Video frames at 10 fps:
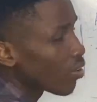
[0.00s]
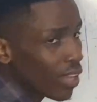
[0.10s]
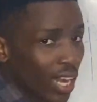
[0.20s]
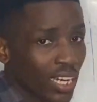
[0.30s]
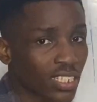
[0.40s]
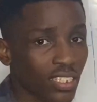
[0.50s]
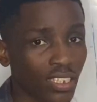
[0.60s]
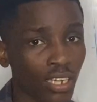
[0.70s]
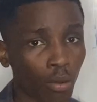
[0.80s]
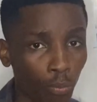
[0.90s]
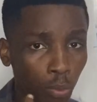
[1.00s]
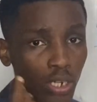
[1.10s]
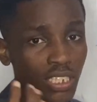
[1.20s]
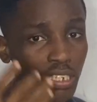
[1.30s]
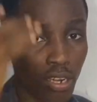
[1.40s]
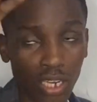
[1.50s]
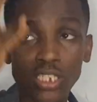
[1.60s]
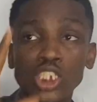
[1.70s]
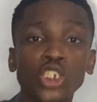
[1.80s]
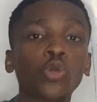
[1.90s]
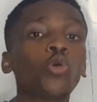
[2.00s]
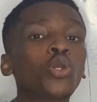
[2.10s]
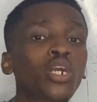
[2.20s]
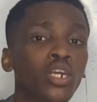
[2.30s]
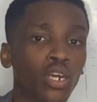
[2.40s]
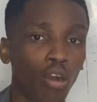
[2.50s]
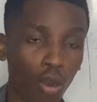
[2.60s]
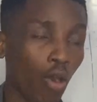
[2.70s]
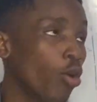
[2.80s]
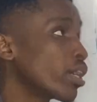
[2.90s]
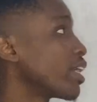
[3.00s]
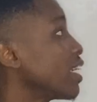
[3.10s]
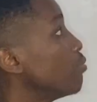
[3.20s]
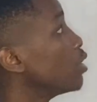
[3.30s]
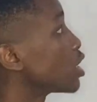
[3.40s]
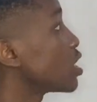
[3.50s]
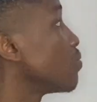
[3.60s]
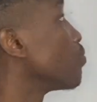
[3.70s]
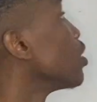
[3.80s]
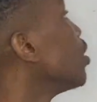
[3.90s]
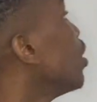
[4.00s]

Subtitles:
of the heart, but shown on a machine.